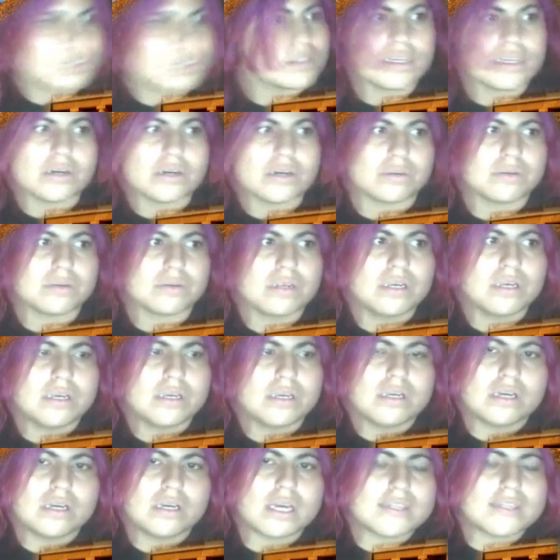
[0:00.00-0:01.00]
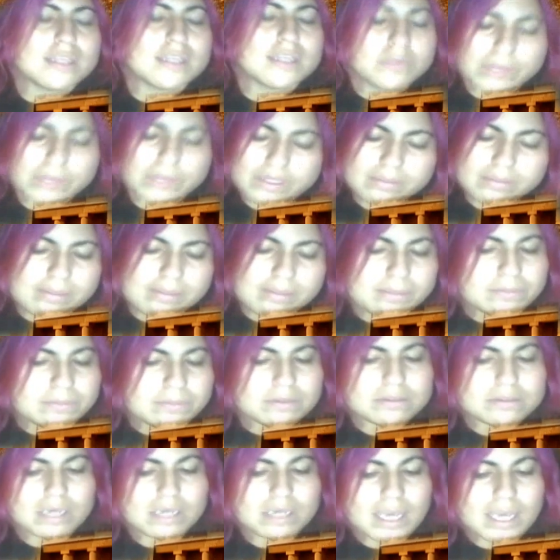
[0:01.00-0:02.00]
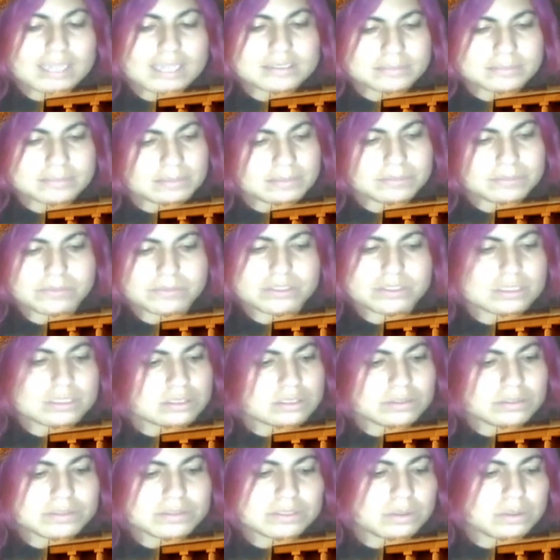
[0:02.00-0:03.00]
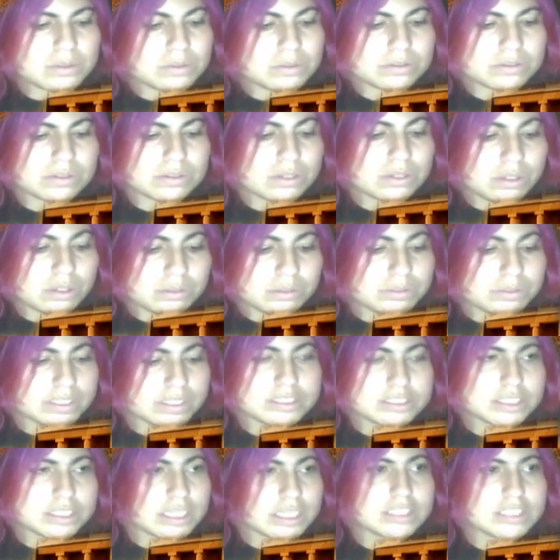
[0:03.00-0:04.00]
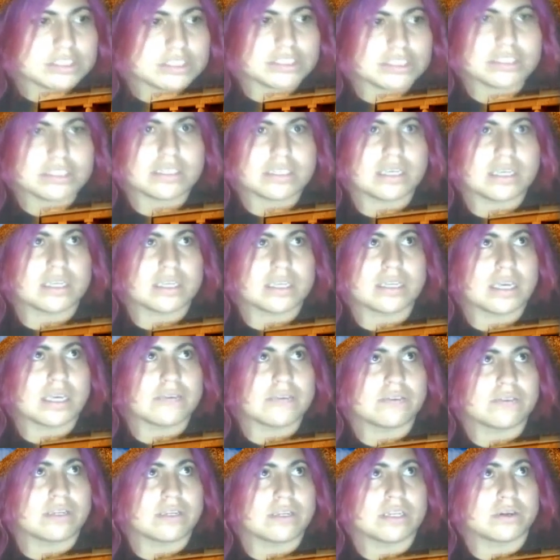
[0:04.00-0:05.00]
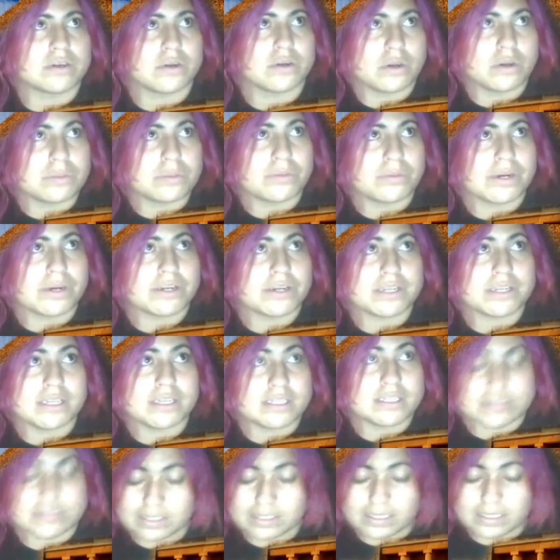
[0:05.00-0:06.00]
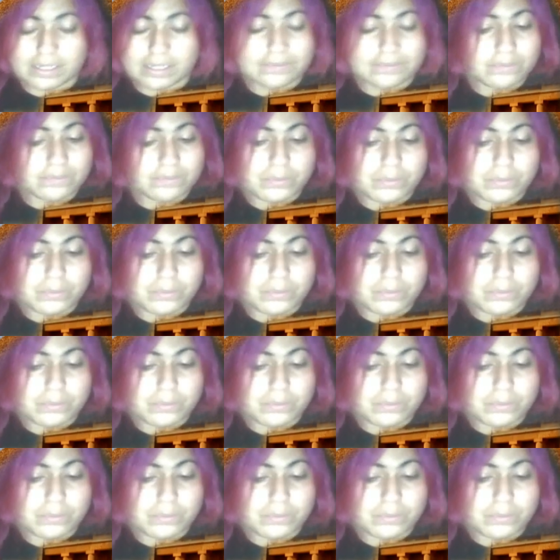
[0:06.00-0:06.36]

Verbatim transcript: No, I think we the people, as the people, should always hold our own education and have it in our own priority, even